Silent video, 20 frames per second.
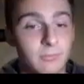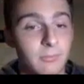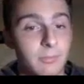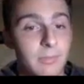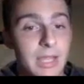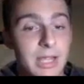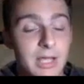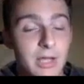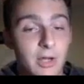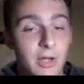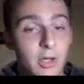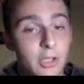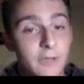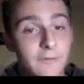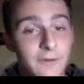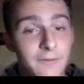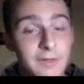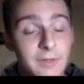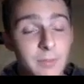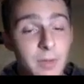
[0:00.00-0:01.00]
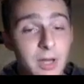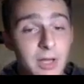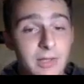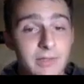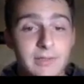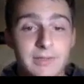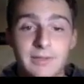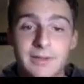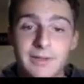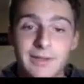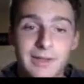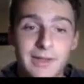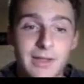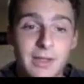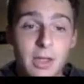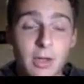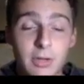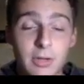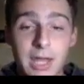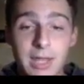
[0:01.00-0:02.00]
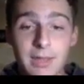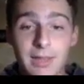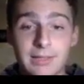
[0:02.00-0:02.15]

Make $150. Okay,